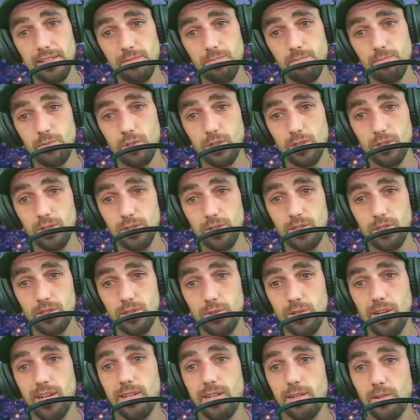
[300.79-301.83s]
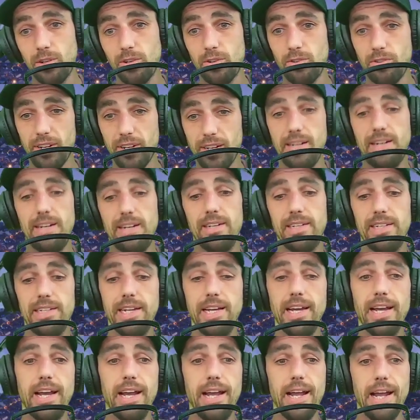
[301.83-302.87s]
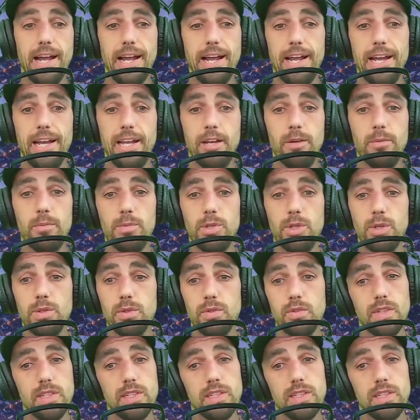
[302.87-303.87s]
you know, screwed on correctly. Um, you have this